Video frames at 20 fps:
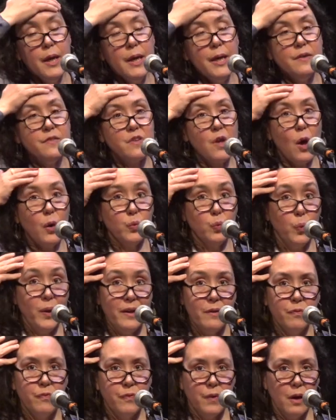It's called
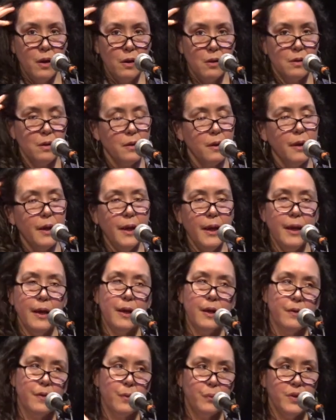Windfall,
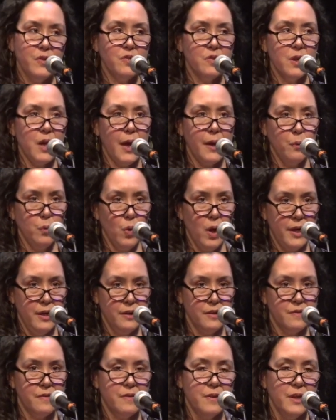and the reason I wanted
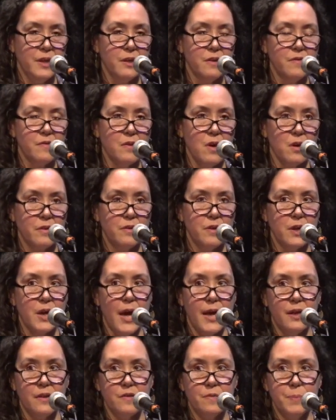to sing this song
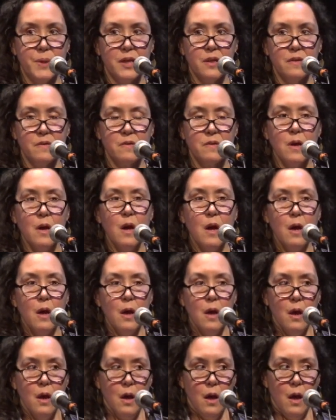tonight is because
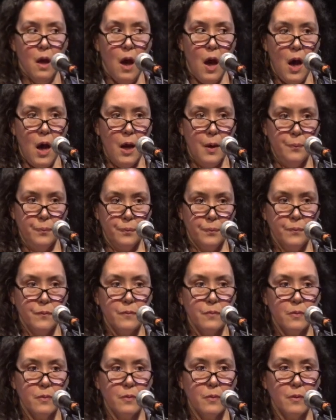
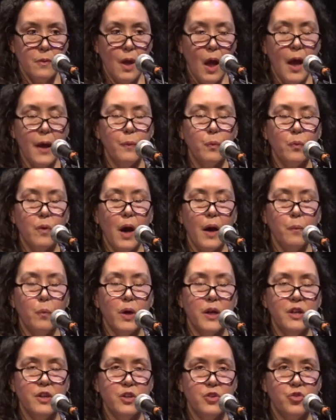I
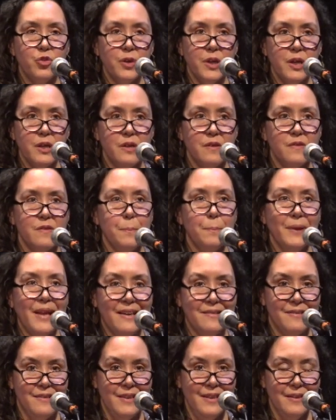wanted to treat it as a
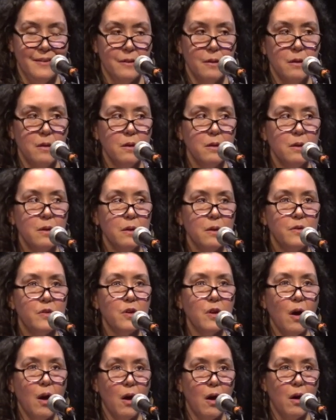blessing
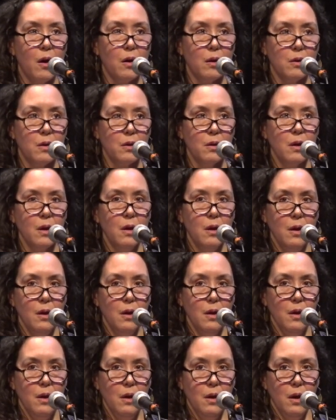to all
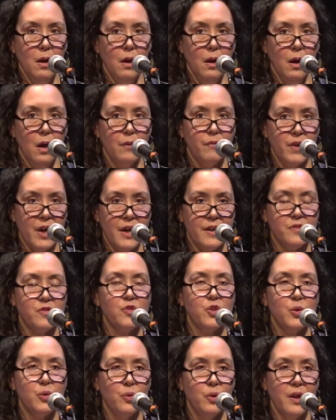of
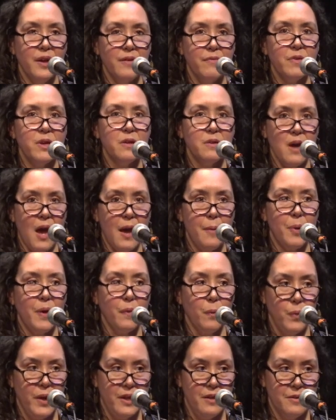us who live and die by
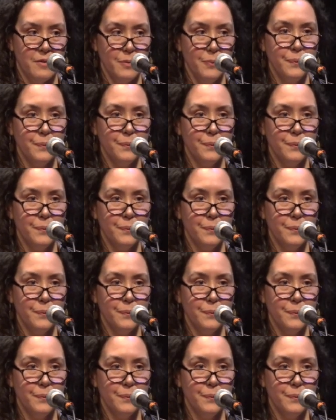the wind.